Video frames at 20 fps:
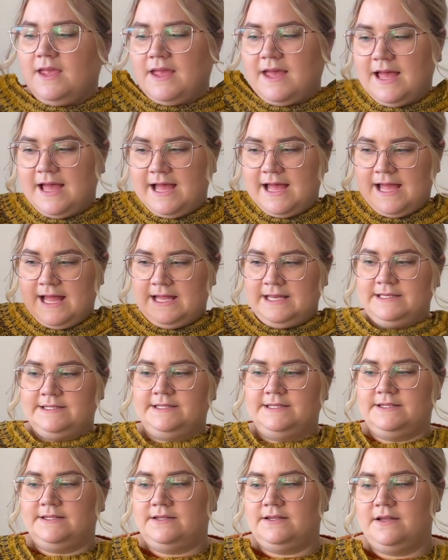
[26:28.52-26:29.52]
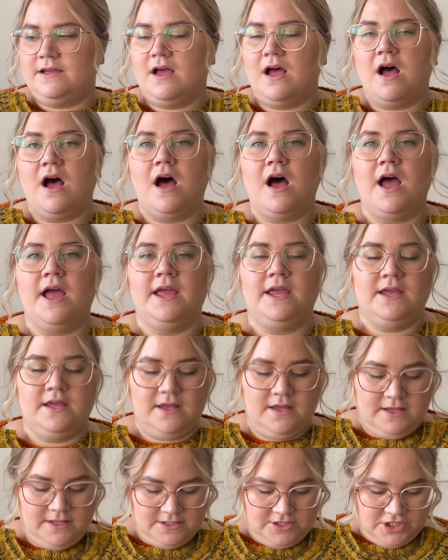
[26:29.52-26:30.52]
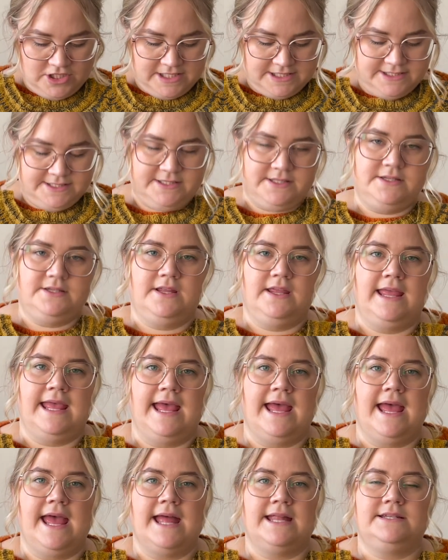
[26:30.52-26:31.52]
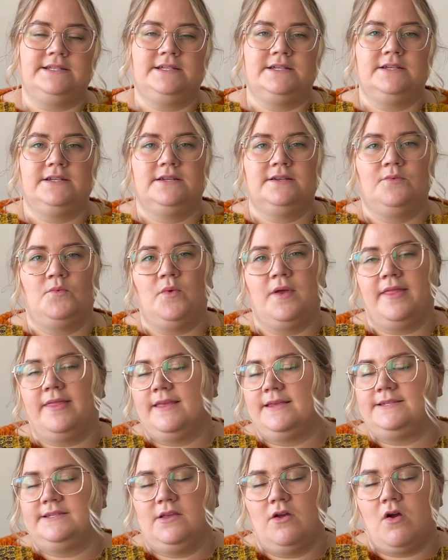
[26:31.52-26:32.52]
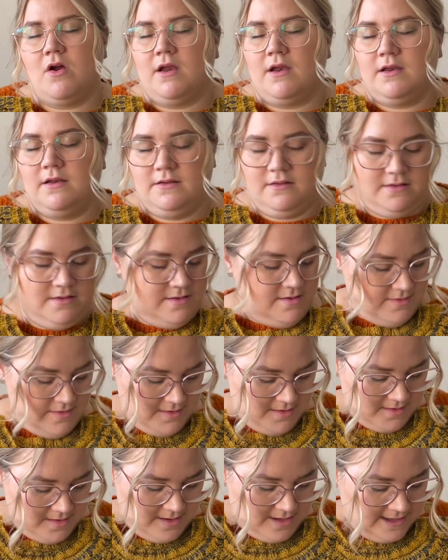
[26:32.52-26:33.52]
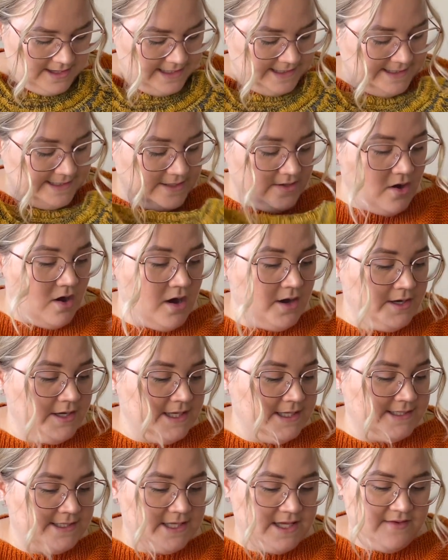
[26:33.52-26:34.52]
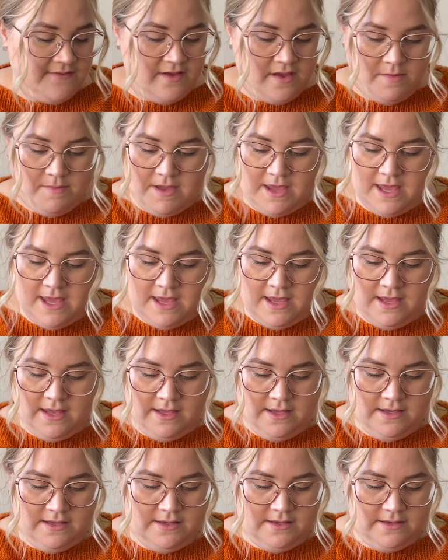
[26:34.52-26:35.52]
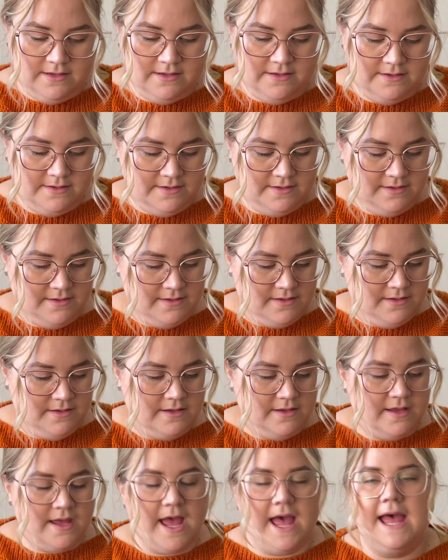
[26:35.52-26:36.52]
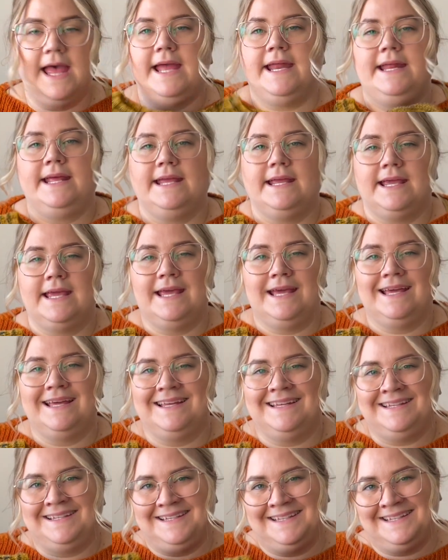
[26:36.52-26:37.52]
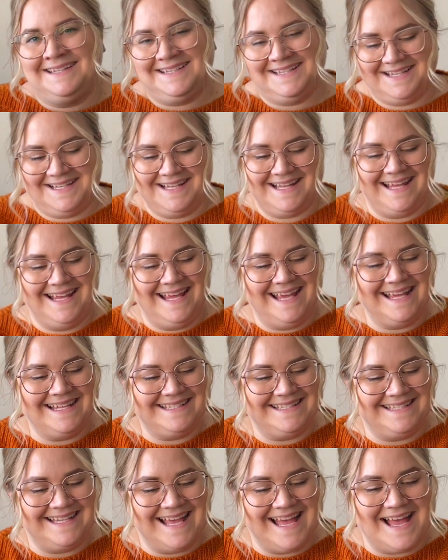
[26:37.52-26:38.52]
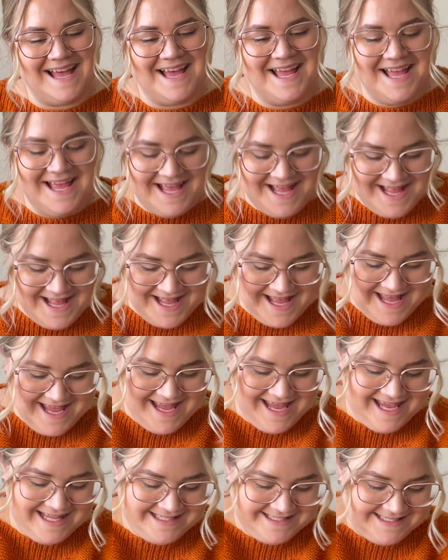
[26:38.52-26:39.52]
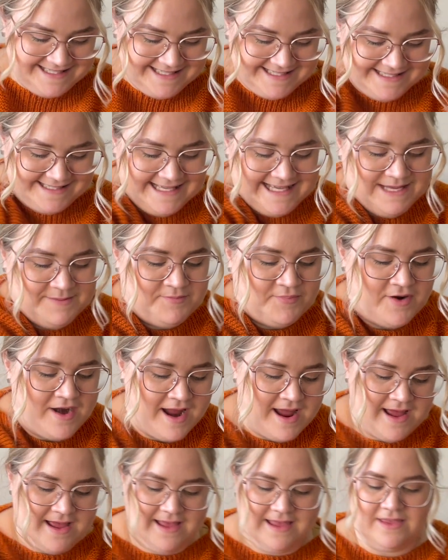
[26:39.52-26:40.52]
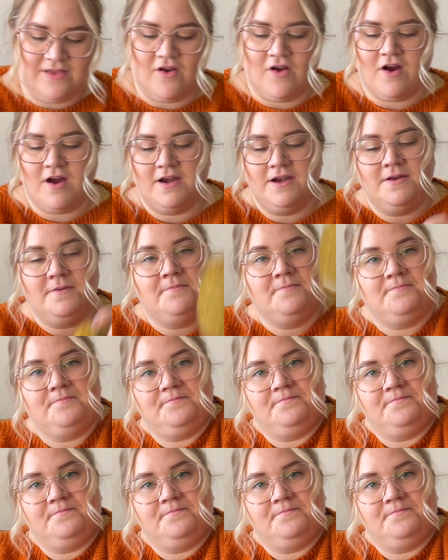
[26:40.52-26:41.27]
And I just can't with this yarn. This yarn is giving me a headache. It's the zebra yarn.